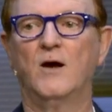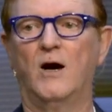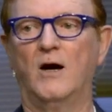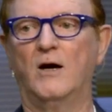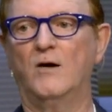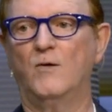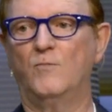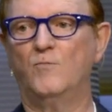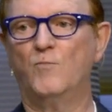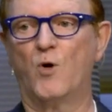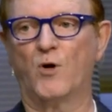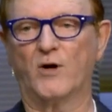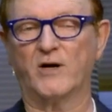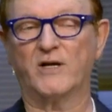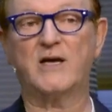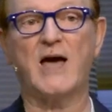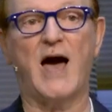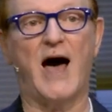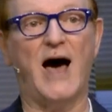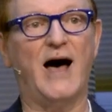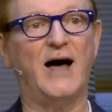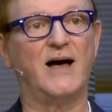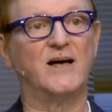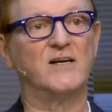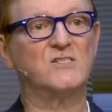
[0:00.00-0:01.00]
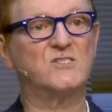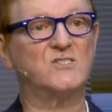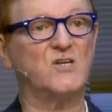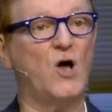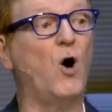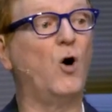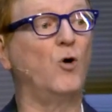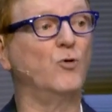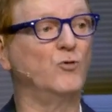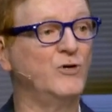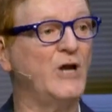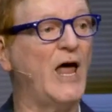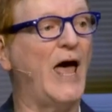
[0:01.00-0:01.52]
Mordecai's
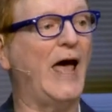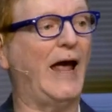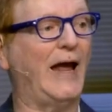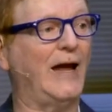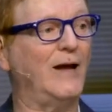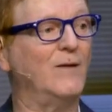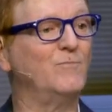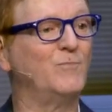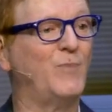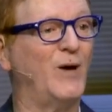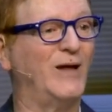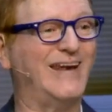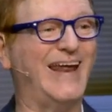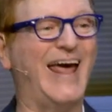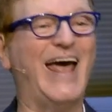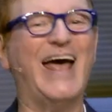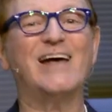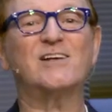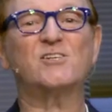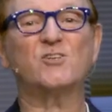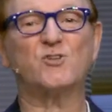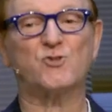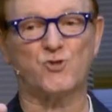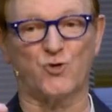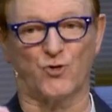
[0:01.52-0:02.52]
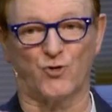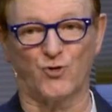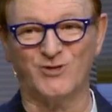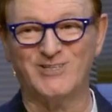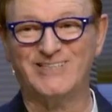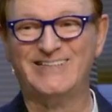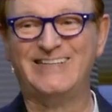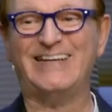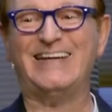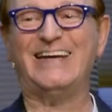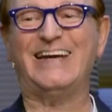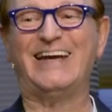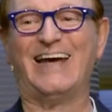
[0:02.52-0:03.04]
own name, but Esther
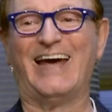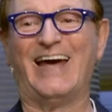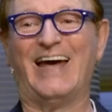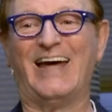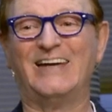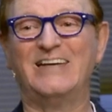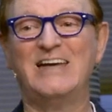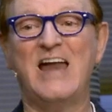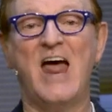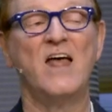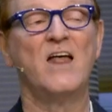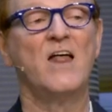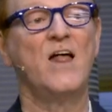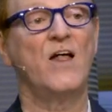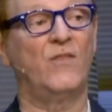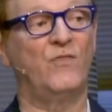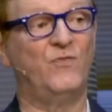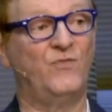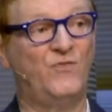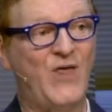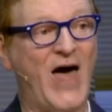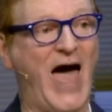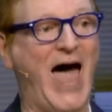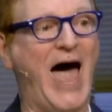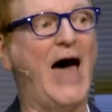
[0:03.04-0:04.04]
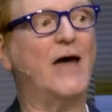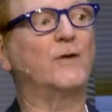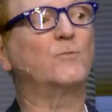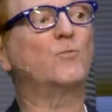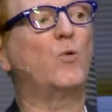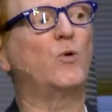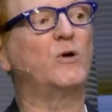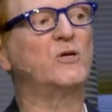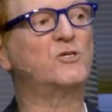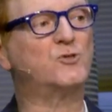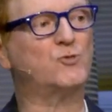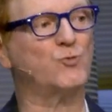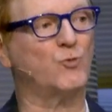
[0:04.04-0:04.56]
did that
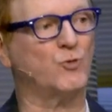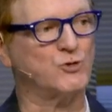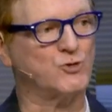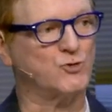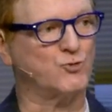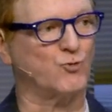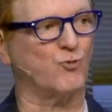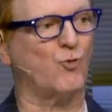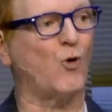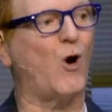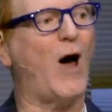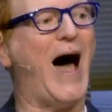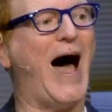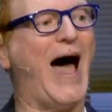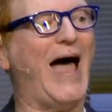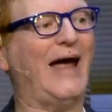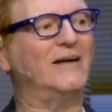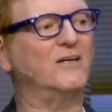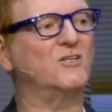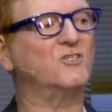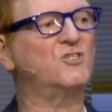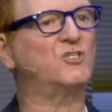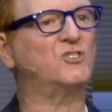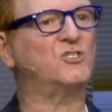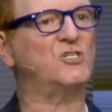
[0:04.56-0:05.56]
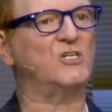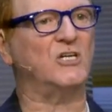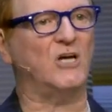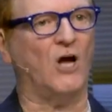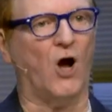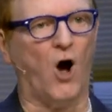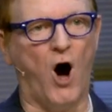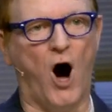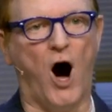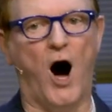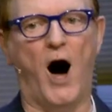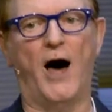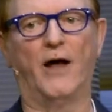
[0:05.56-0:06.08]
which was right. She
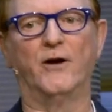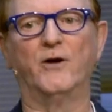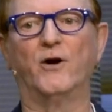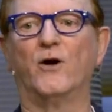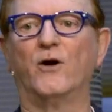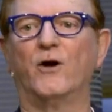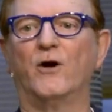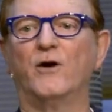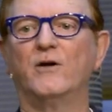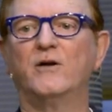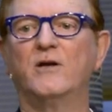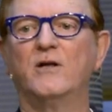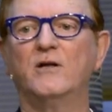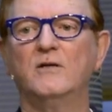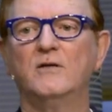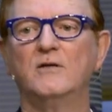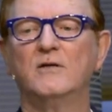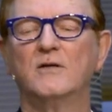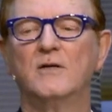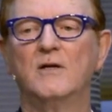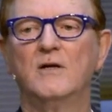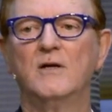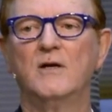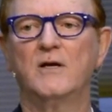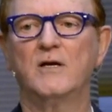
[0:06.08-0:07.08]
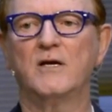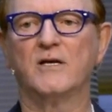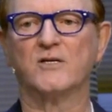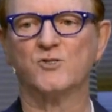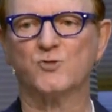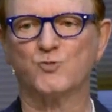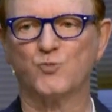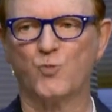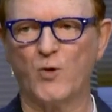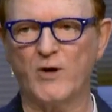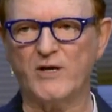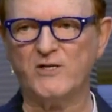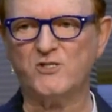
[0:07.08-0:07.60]
honored his
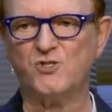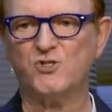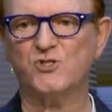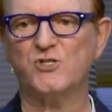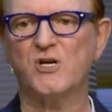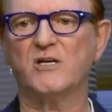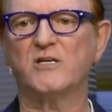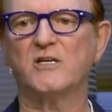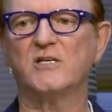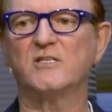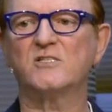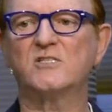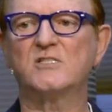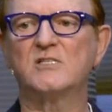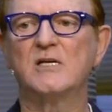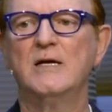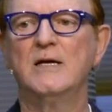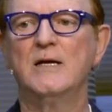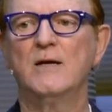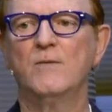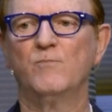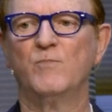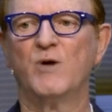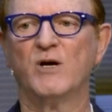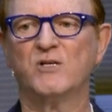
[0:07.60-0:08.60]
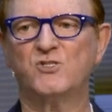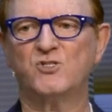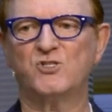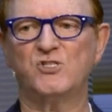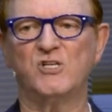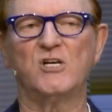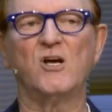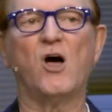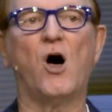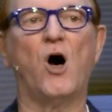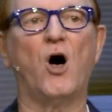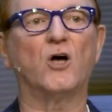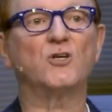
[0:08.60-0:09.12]
wishes, but
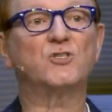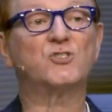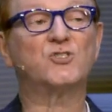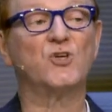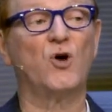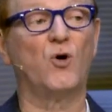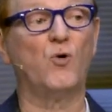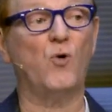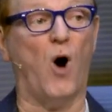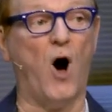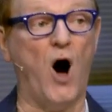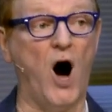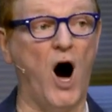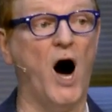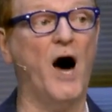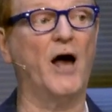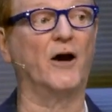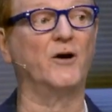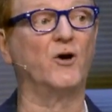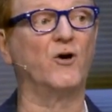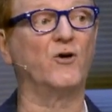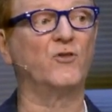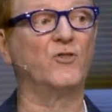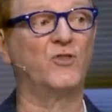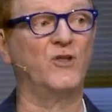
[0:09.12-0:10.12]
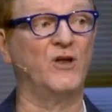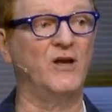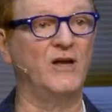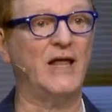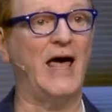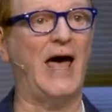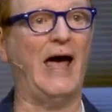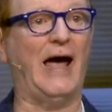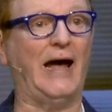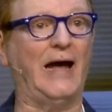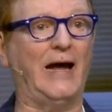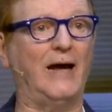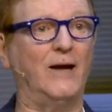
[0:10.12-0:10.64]
she also honored the
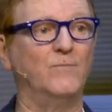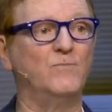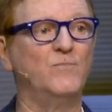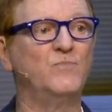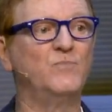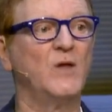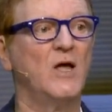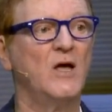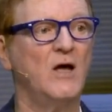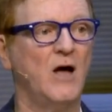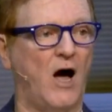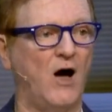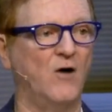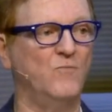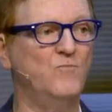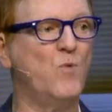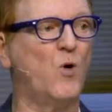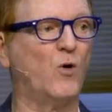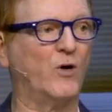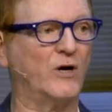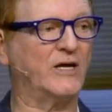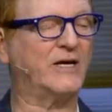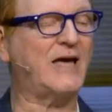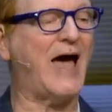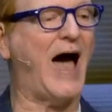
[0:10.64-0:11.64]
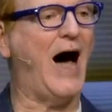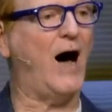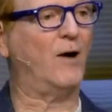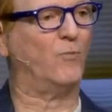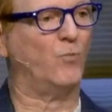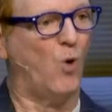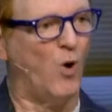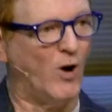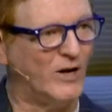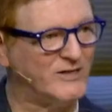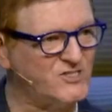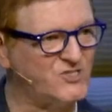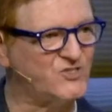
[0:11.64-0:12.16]
name of Mordecai.
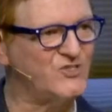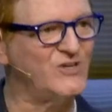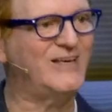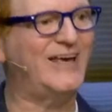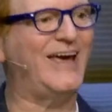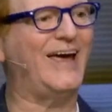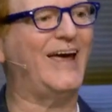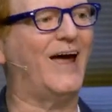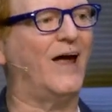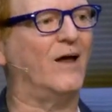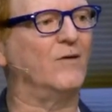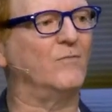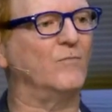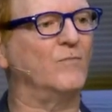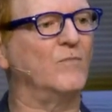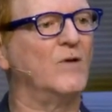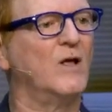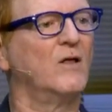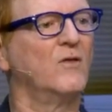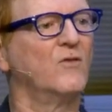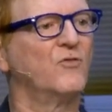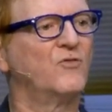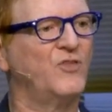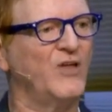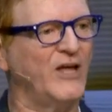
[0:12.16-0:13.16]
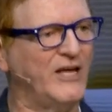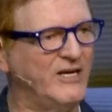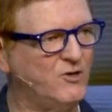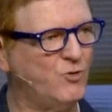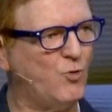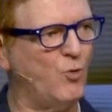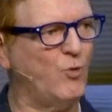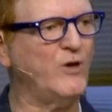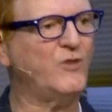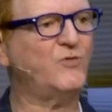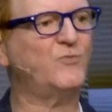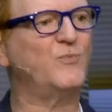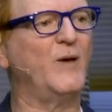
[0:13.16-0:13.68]
Once again, think
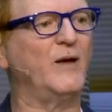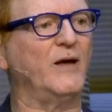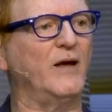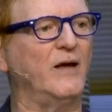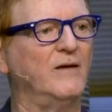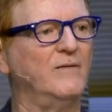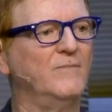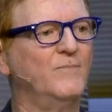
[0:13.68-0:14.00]
with me